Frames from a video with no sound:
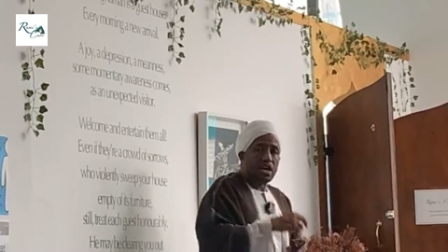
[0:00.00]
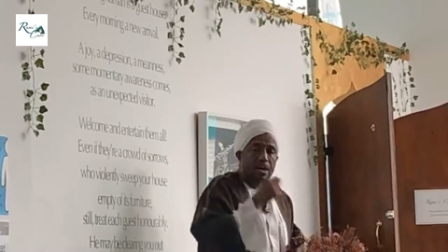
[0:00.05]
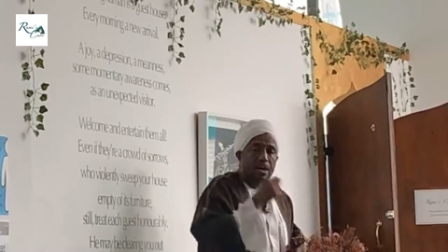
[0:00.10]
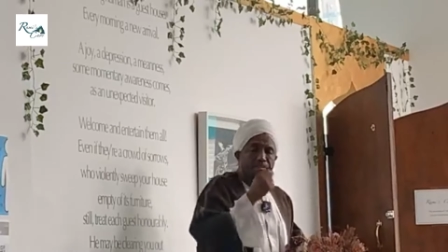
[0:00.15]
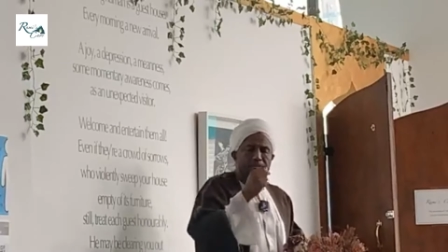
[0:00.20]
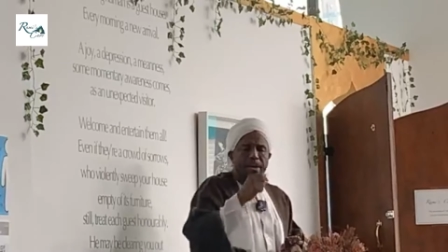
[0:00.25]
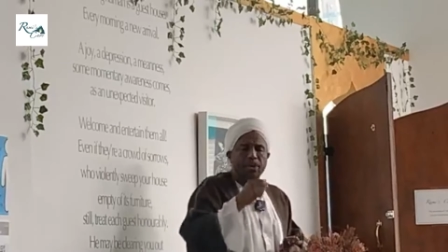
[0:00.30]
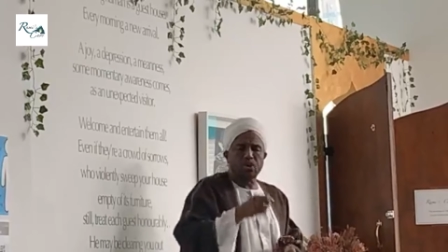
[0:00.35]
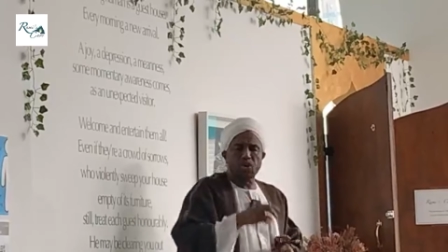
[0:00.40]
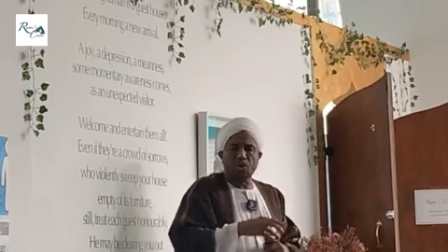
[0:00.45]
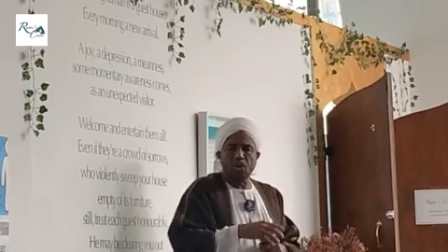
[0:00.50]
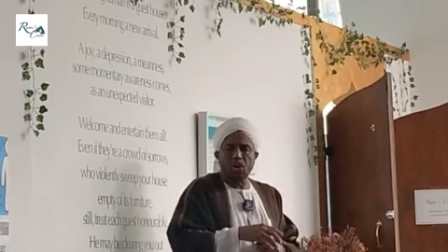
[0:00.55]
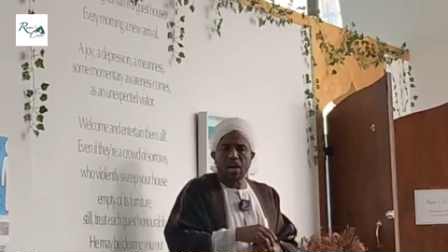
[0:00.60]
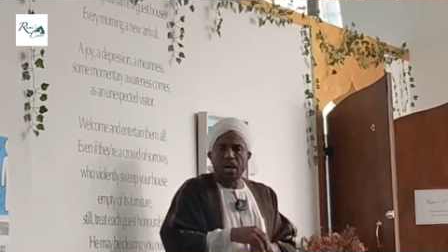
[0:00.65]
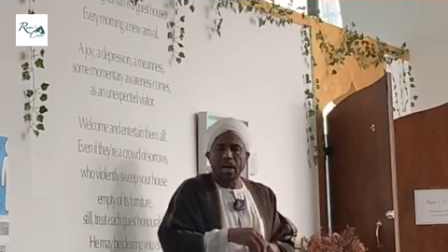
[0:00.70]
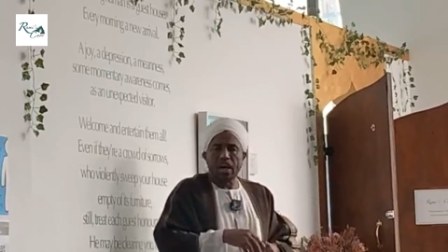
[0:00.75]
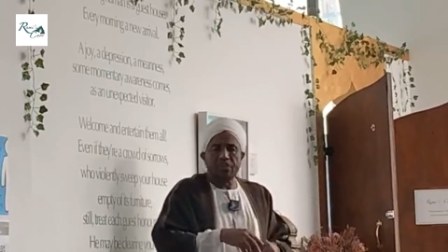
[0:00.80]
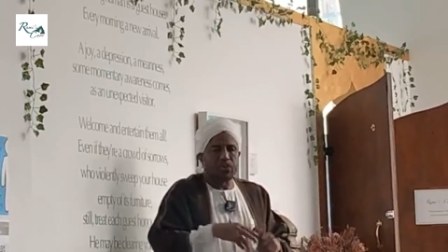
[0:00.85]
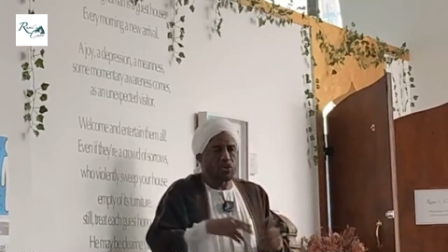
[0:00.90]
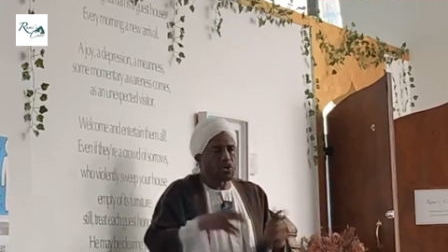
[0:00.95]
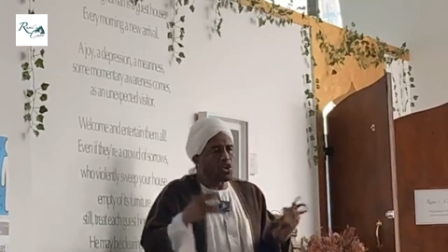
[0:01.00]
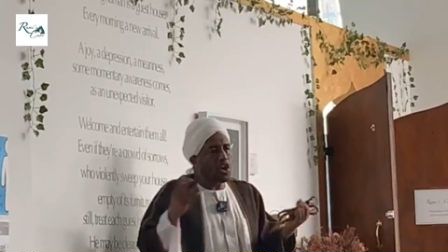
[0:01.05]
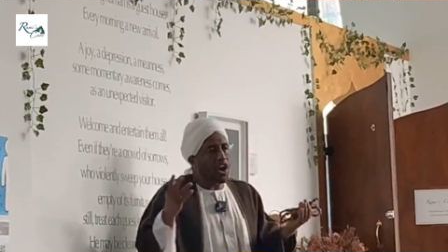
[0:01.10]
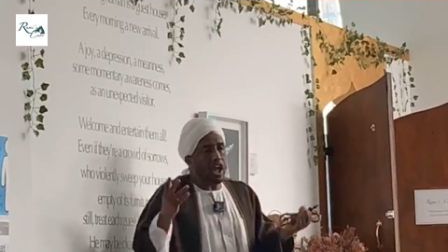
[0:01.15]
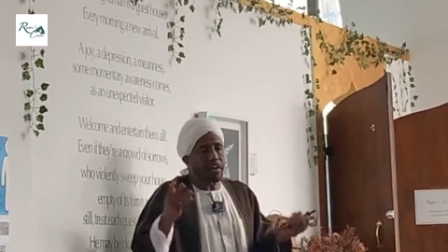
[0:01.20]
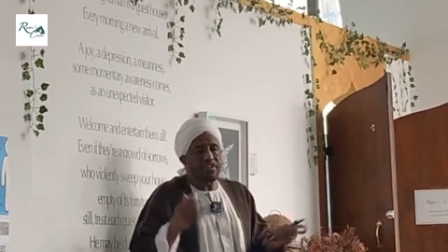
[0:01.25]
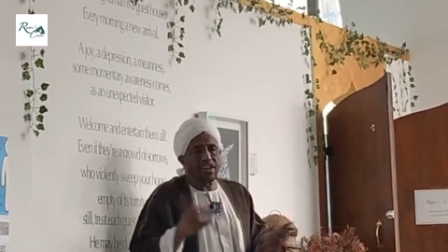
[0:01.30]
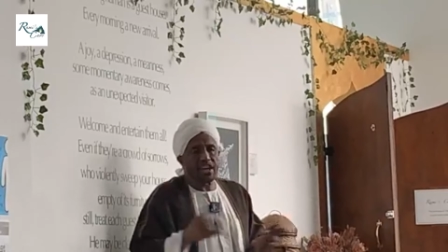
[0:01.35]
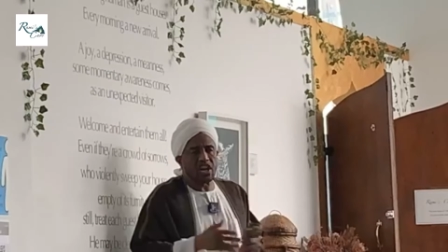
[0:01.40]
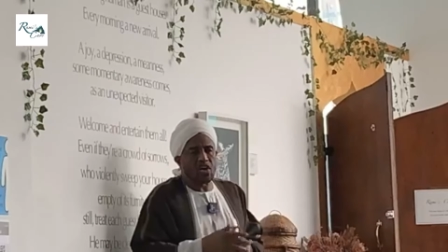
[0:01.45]
Number two, if you don't
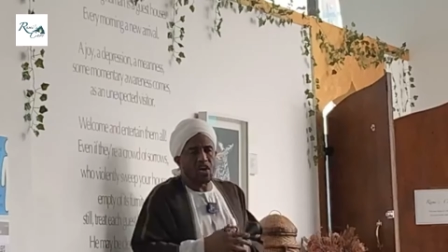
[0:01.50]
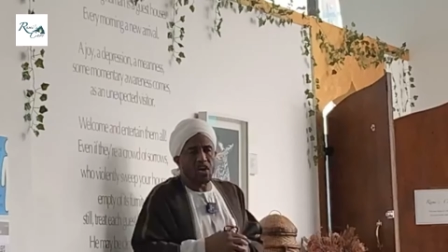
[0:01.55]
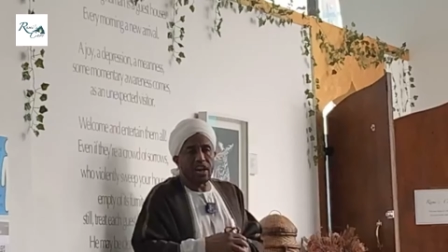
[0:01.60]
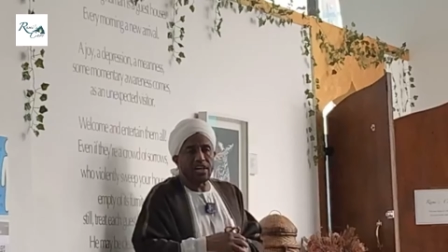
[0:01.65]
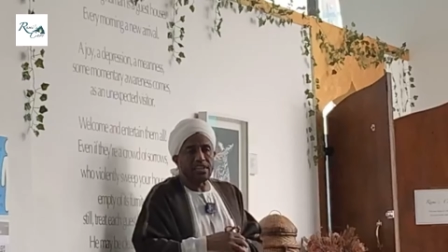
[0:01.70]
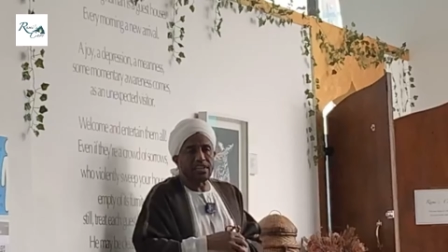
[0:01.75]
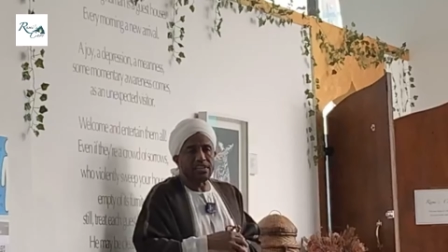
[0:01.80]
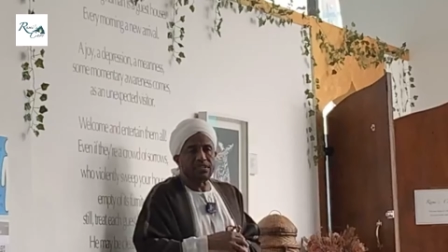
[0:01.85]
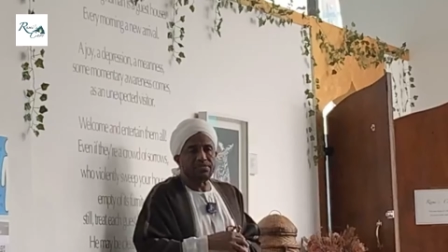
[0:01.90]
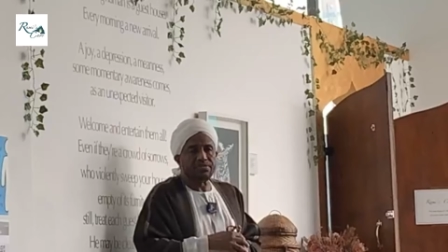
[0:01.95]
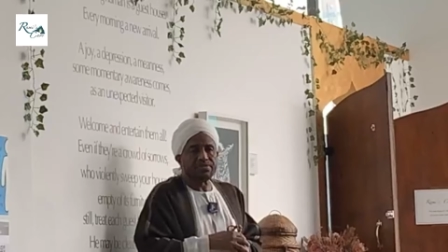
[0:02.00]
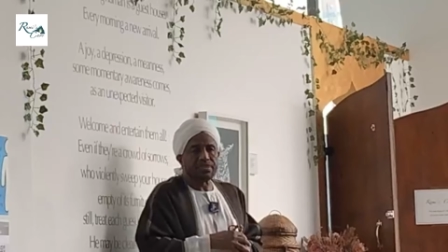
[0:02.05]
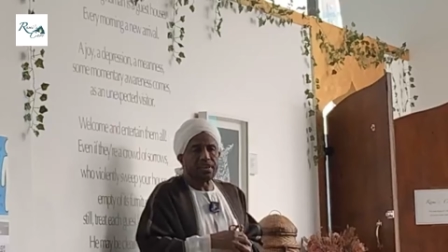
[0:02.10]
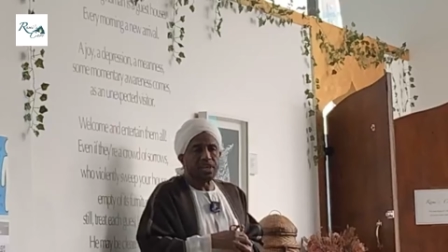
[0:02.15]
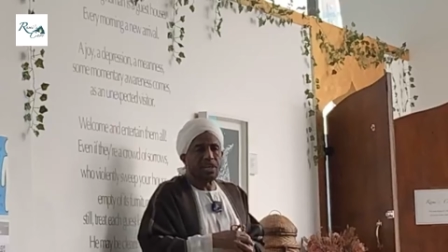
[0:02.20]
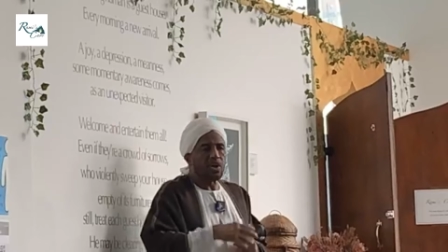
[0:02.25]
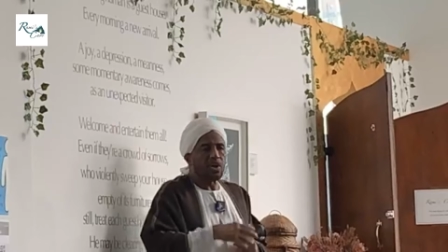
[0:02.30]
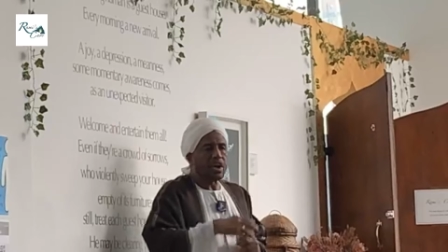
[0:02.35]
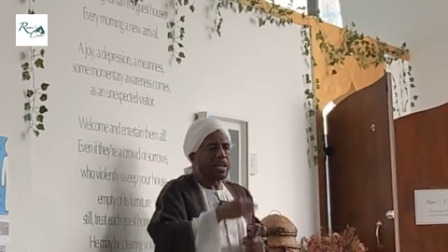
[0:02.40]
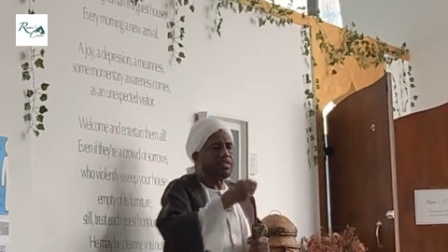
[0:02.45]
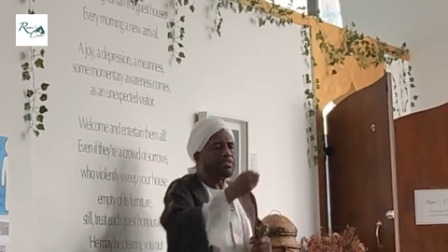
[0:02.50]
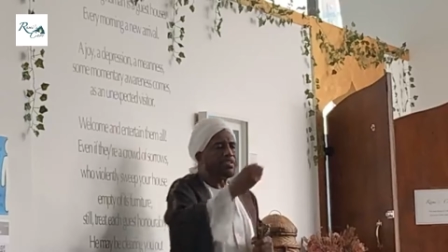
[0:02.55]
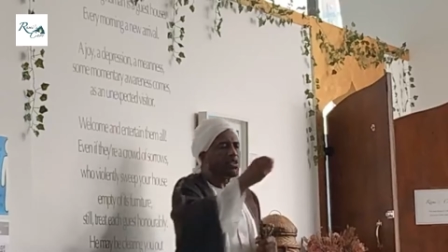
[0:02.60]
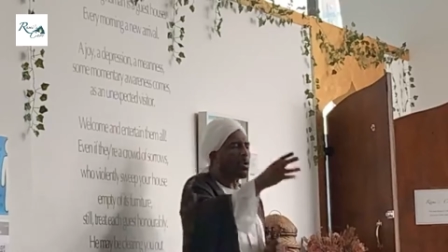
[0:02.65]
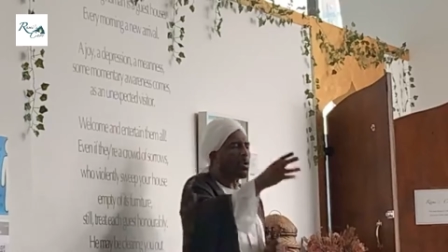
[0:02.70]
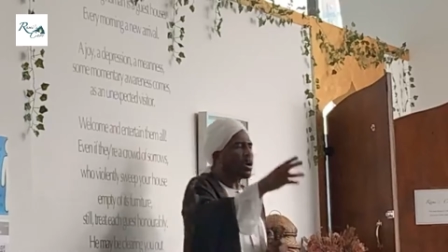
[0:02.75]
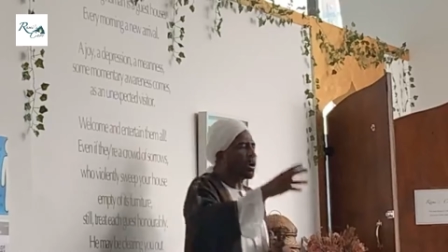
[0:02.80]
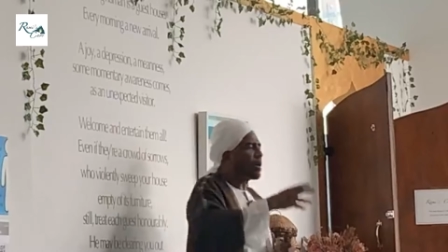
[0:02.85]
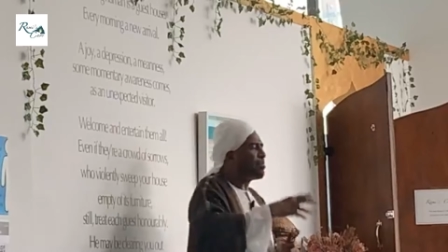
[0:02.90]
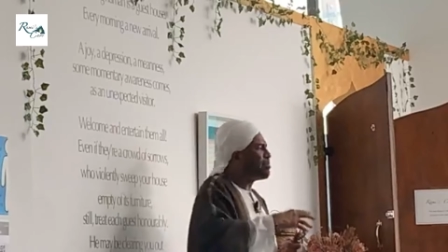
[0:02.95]
have any knowledge, you are
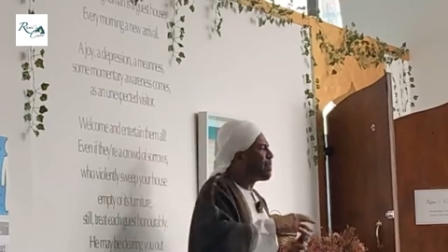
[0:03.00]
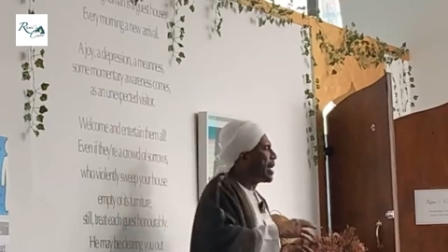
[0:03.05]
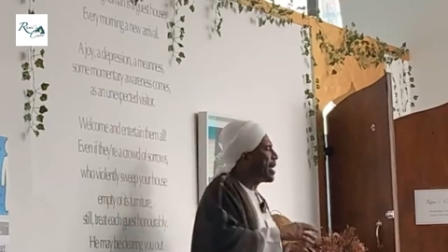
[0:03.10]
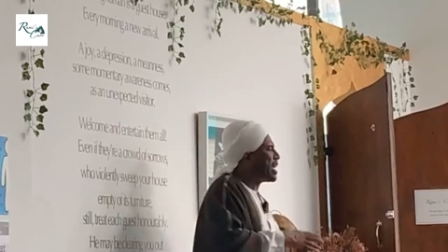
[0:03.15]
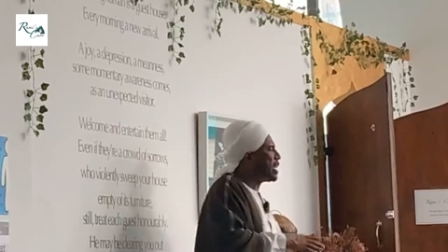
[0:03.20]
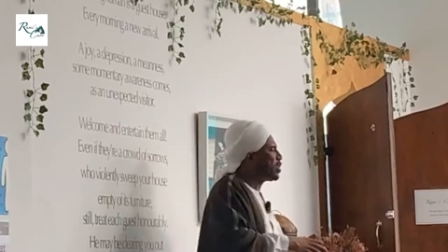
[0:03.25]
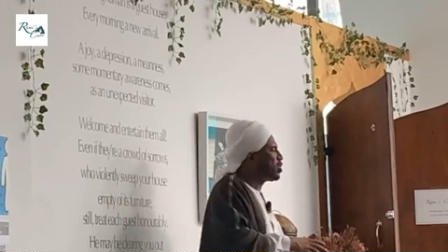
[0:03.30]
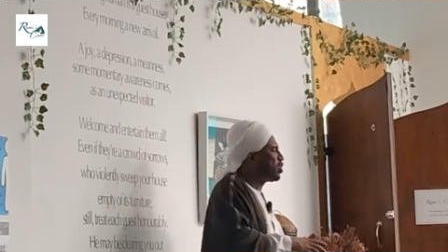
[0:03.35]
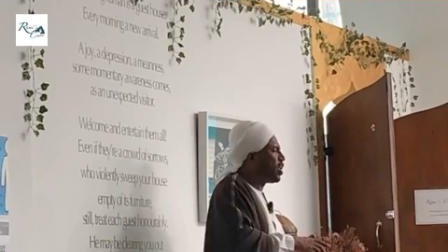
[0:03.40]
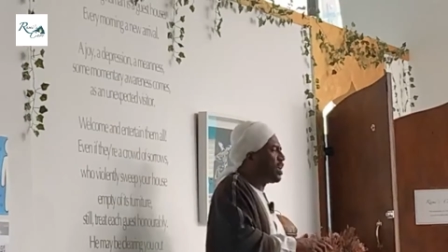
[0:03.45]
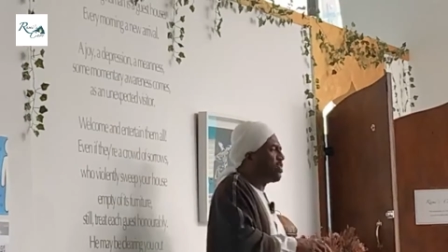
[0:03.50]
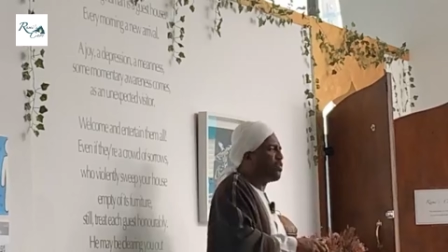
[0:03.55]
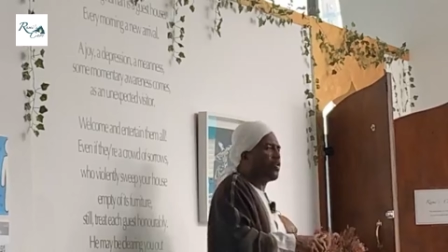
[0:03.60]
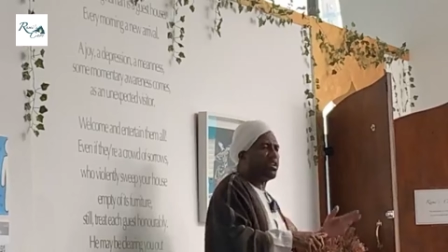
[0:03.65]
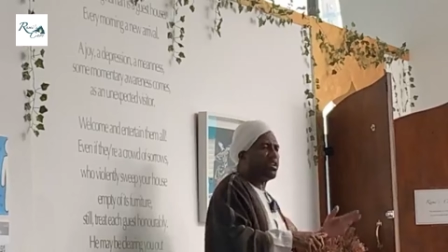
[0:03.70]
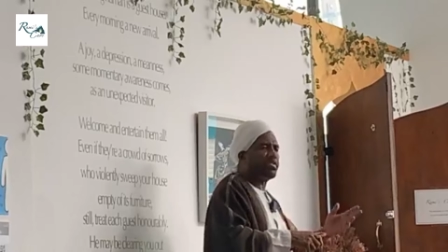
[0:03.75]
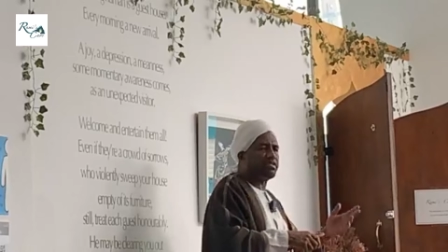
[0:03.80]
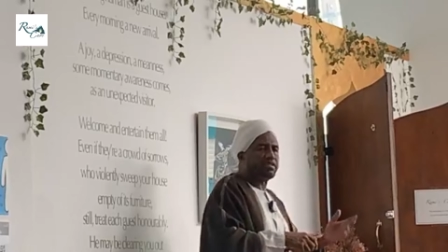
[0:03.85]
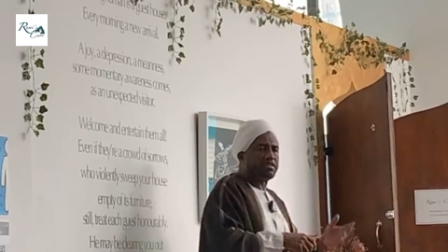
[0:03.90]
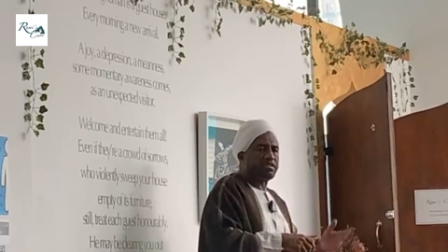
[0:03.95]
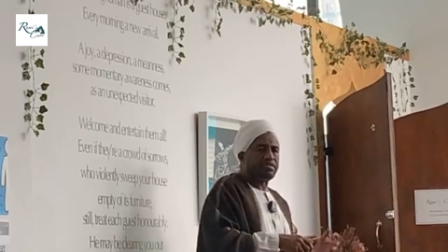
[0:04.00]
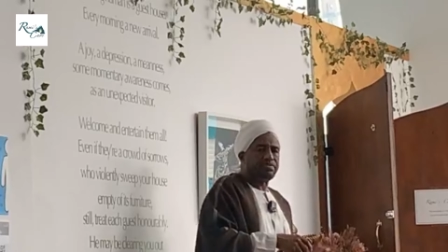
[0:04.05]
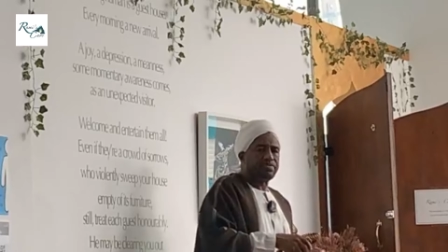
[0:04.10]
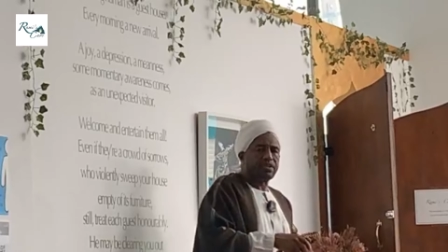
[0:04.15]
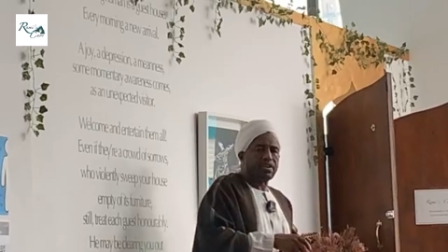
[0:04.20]
given to a companion to live with.